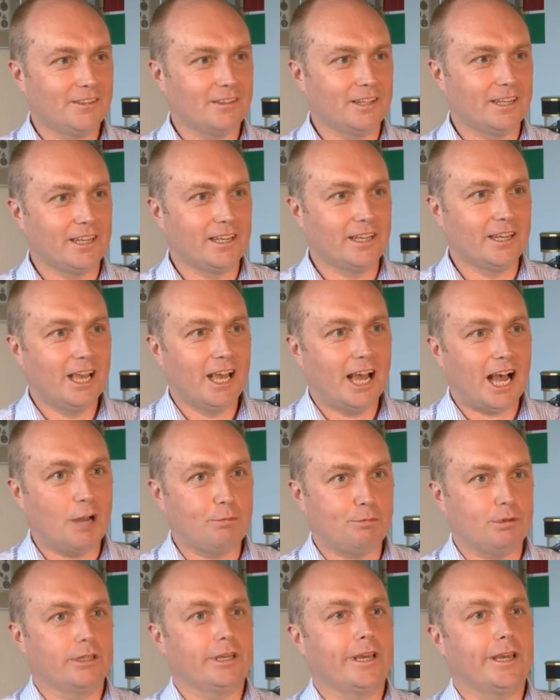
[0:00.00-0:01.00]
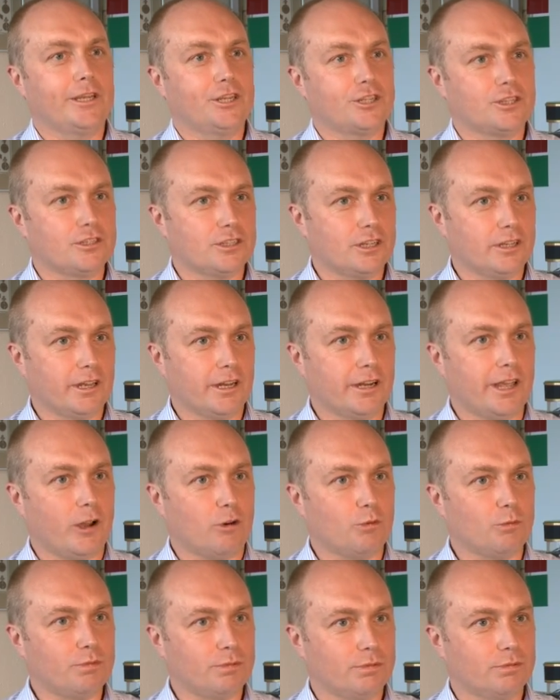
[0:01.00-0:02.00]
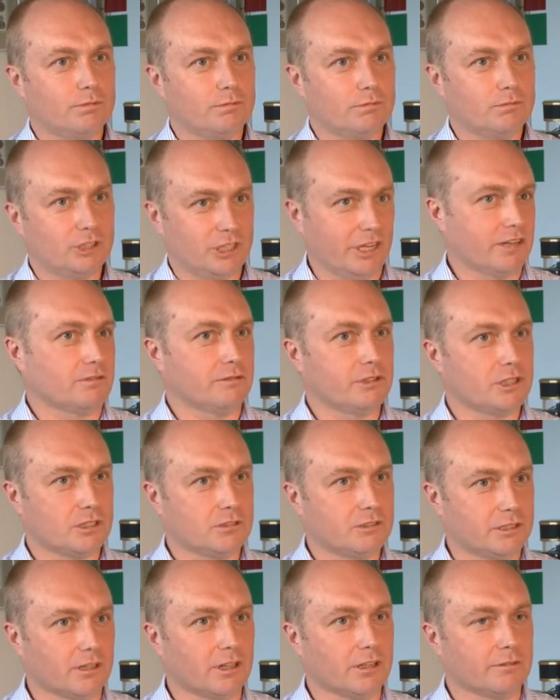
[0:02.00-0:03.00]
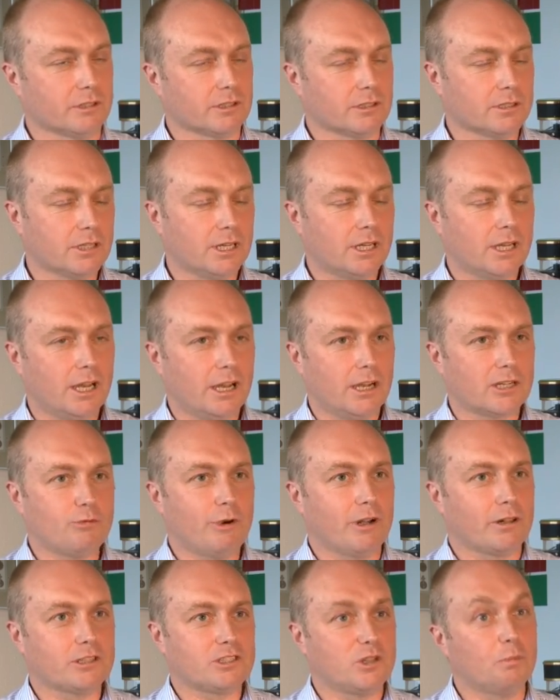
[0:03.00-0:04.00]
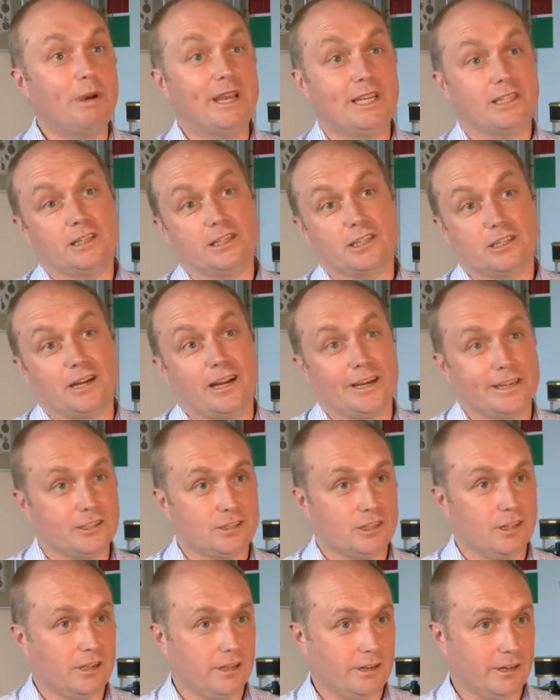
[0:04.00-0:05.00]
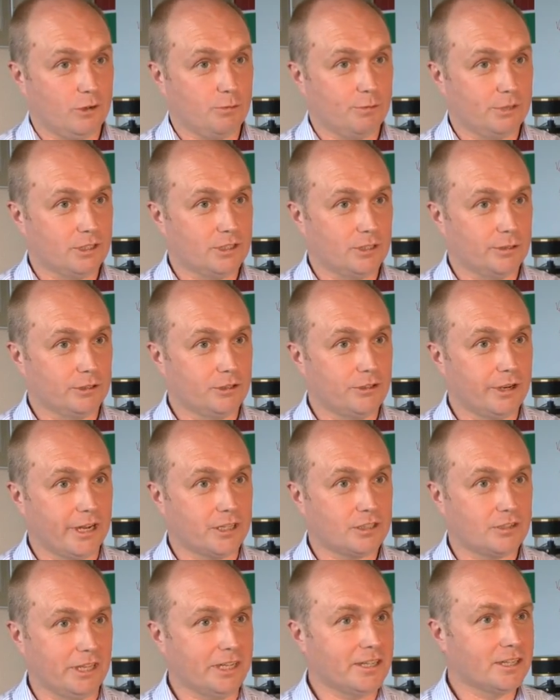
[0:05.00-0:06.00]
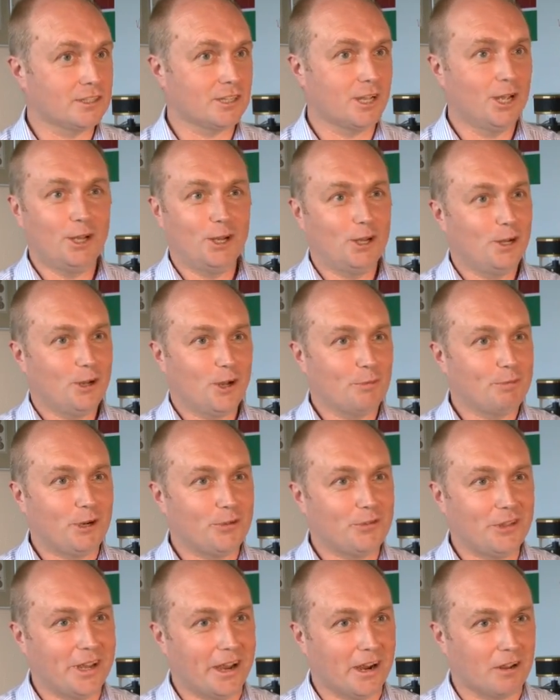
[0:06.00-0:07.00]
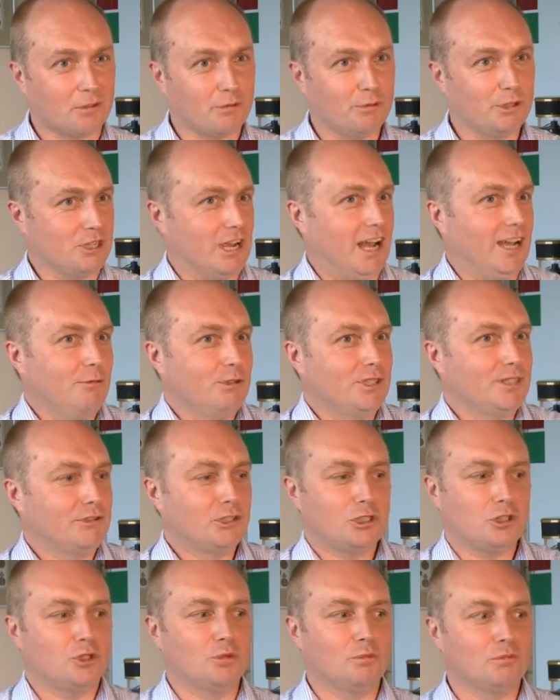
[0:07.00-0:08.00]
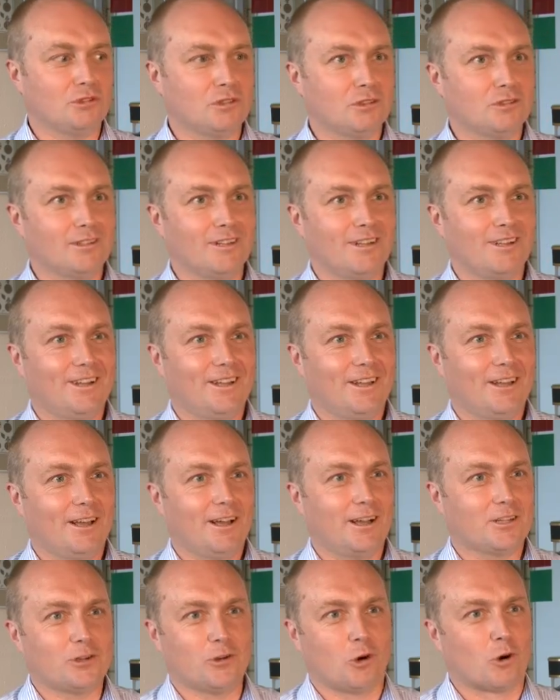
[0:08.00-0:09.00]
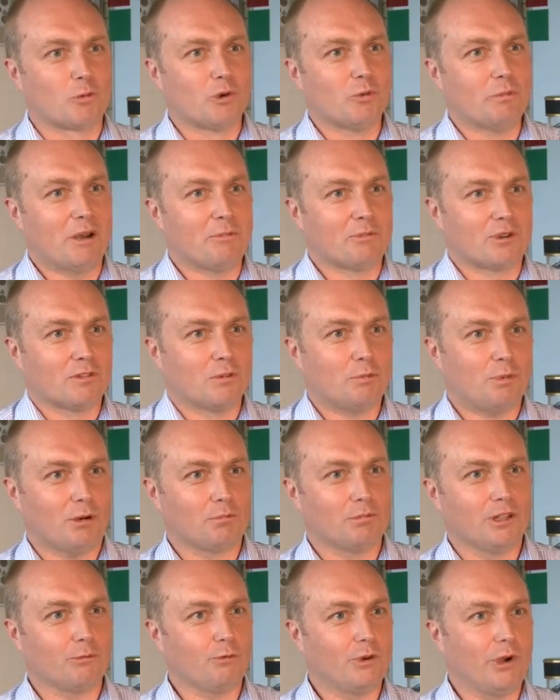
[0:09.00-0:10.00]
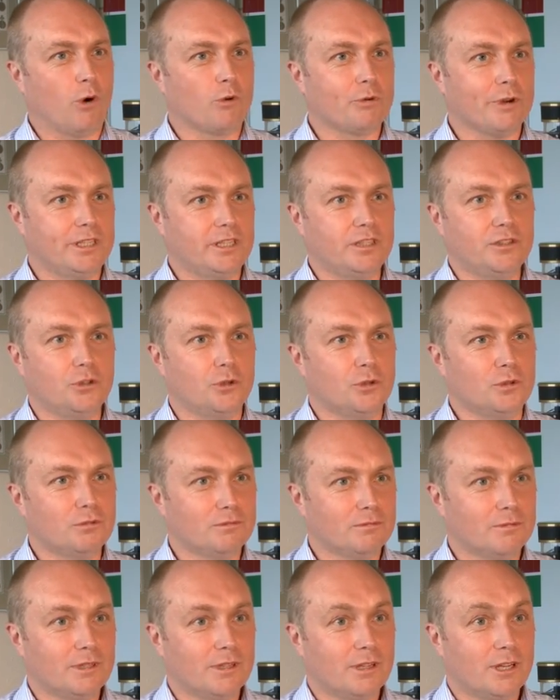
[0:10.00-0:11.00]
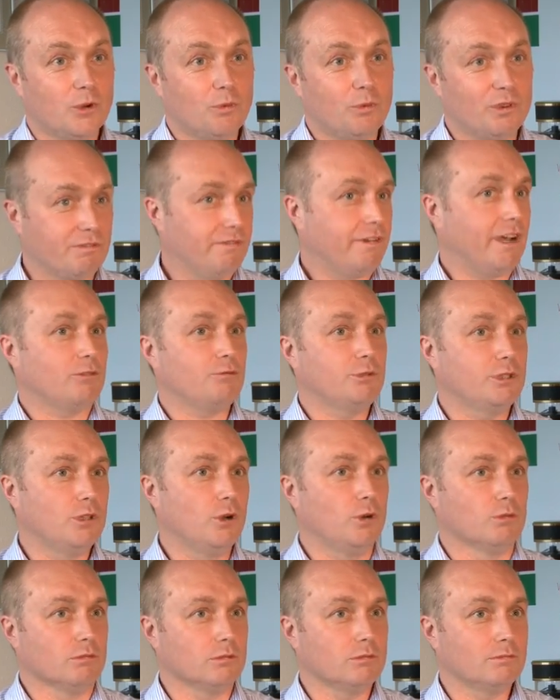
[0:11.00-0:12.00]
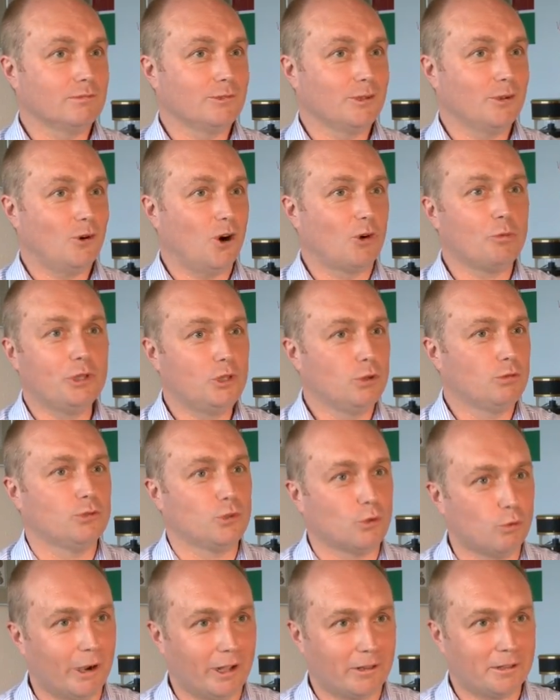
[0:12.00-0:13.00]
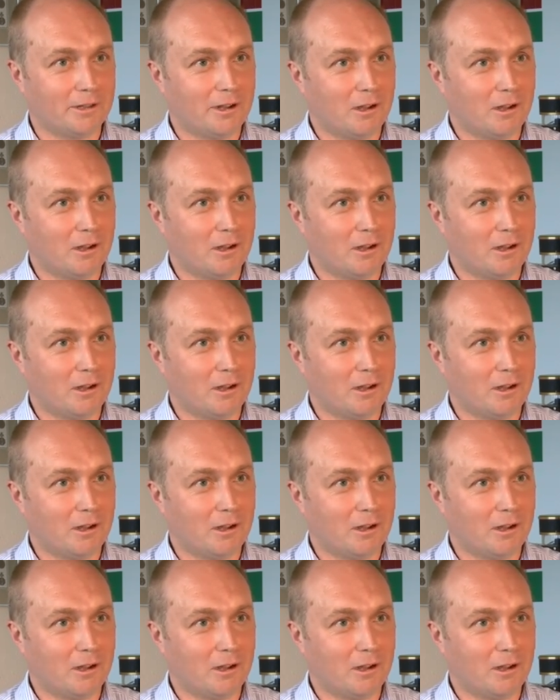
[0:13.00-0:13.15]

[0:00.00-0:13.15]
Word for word: the applications it can help service and deliver, as well as the basic science it can help us to address. Things about the Earth which I would have assumed as a normal member of the public we already knew, when in fact we don't, or we don't know well